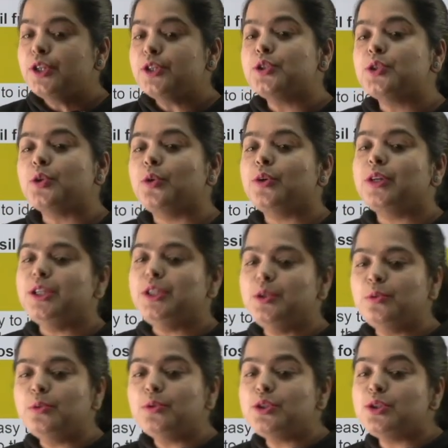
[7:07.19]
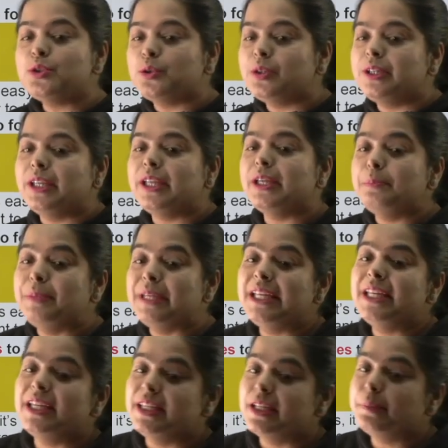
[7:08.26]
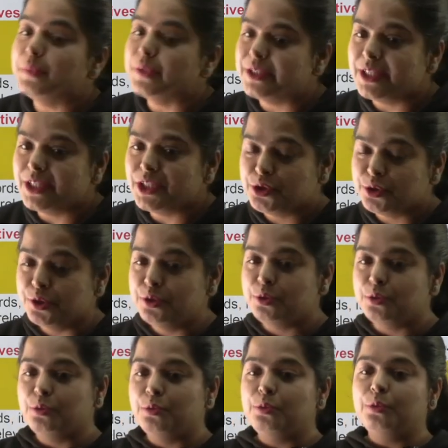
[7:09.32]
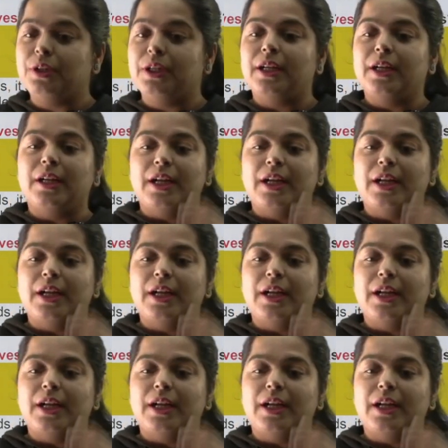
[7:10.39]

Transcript: so you should be in a position to